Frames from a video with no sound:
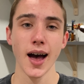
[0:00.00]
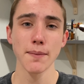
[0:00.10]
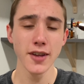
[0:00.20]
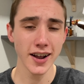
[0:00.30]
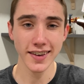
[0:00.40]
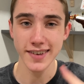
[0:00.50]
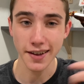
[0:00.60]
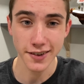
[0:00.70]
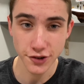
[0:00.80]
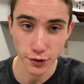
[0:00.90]
I'm not exactly
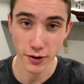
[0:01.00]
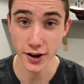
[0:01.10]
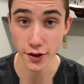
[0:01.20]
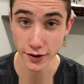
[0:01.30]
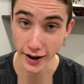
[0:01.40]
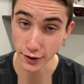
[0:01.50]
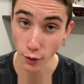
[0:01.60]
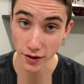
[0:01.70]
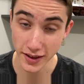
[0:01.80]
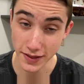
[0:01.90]
sure what color I'd go
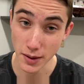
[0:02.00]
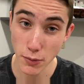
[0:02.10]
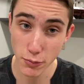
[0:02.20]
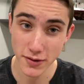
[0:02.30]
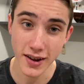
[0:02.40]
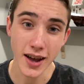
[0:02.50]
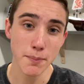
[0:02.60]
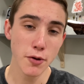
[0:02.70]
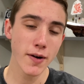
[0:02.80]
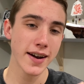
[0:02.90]
with in the moment, but
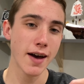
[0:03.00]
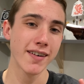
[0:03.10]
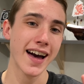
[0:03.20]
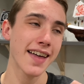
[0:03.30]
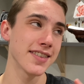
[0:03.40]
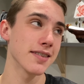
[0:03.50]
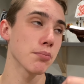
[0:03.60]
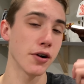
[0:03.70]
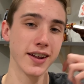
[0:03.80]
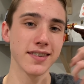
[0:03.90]
right now, at this
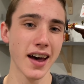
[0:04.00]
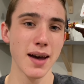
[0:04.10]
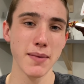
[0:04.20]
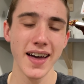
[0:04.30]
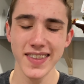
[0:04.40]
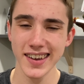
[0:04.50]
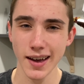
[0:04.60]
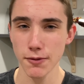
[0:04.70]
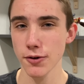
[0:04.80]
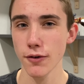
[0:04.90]
point in time, I think I
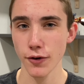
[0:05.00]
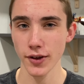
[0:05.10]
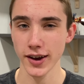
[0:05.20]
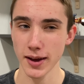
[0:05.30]
would go for a